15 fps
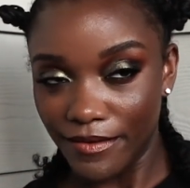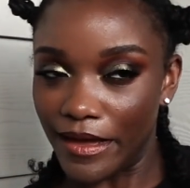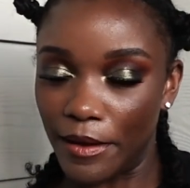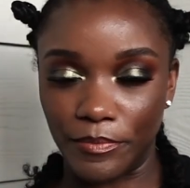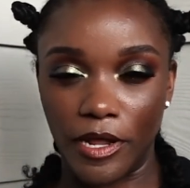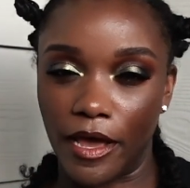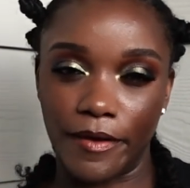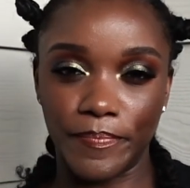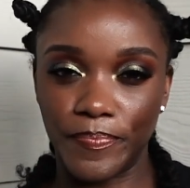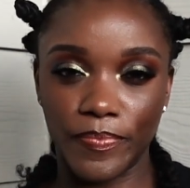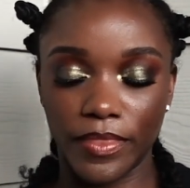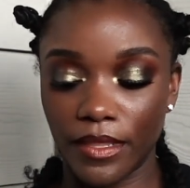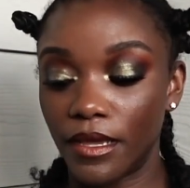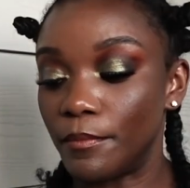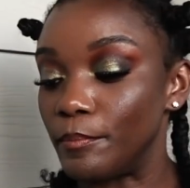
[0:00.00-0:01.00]
I'm not.
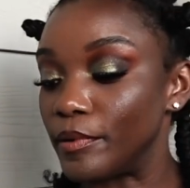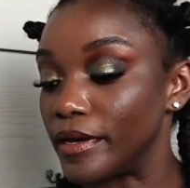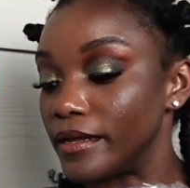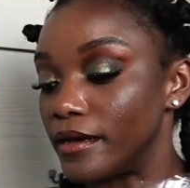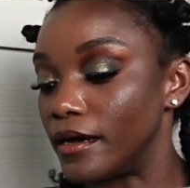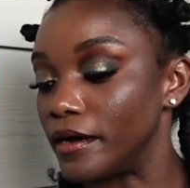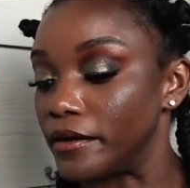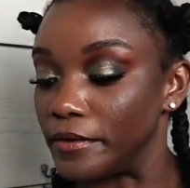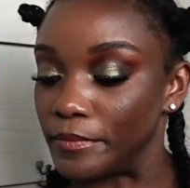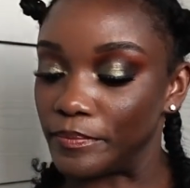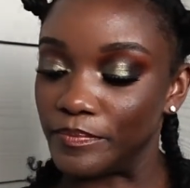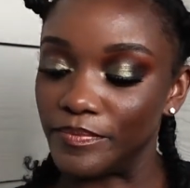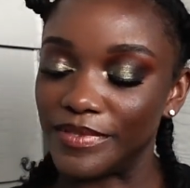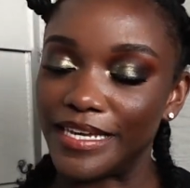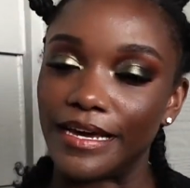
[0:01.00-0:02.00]
But
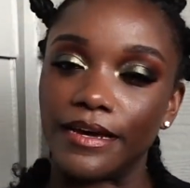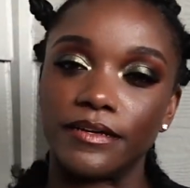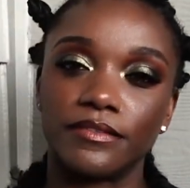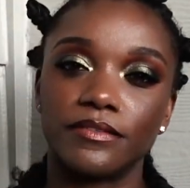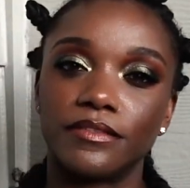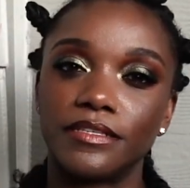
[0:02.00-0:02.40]
yeah,